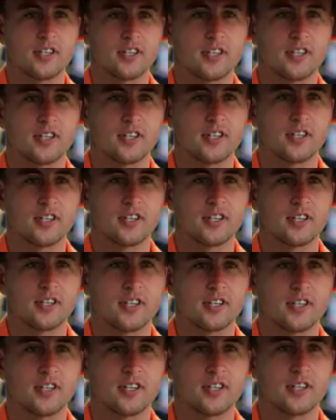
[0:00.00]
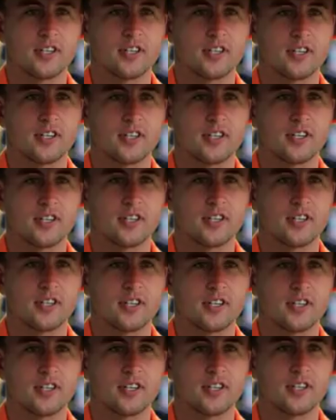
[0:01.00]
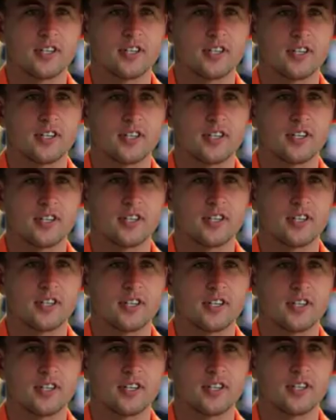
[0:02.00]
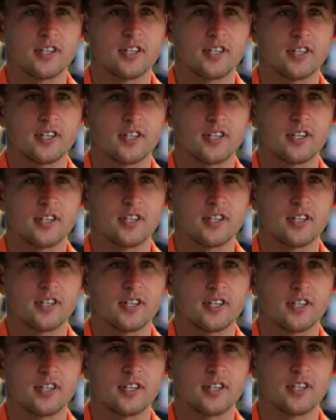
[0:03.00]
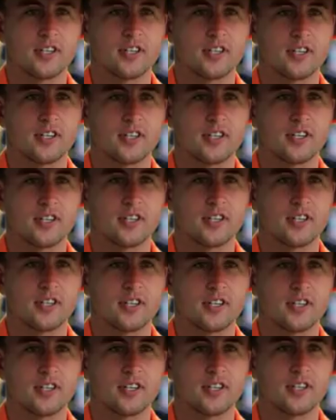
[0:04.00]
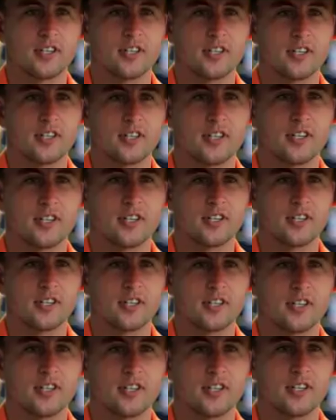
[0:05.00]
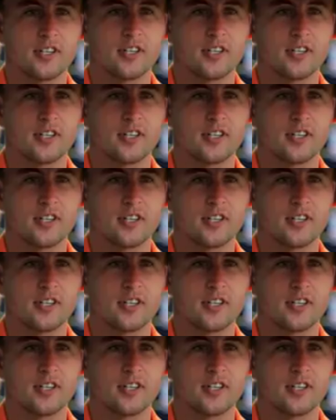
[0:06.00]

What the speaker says: This person isn't speaking.